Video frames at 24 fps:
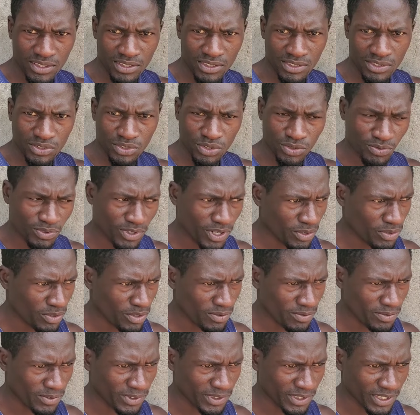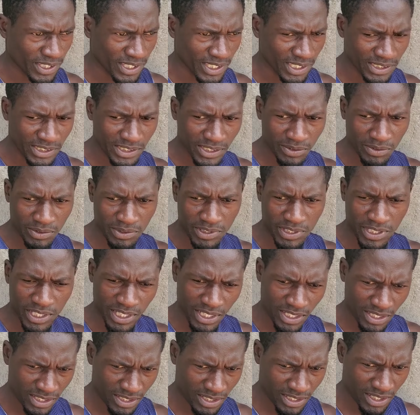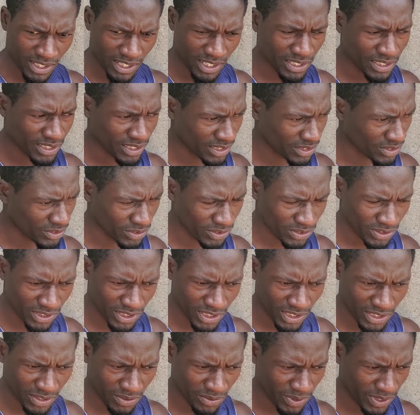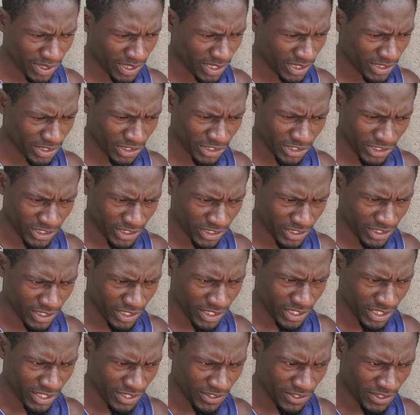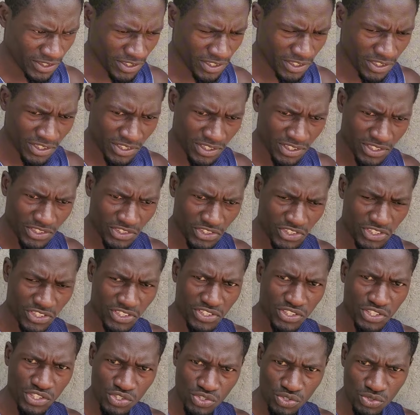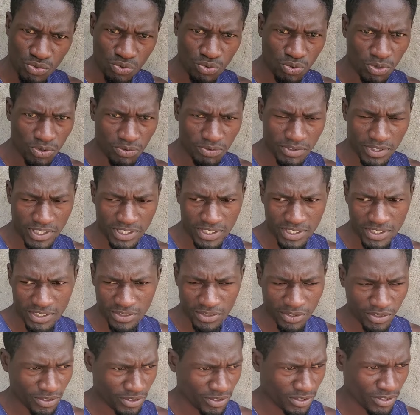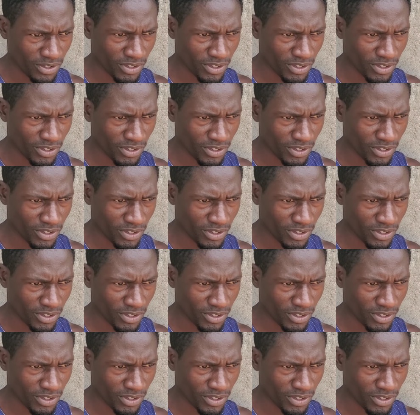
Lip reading: so far we've interacted with her, and I don't think whether she's disqualified. No,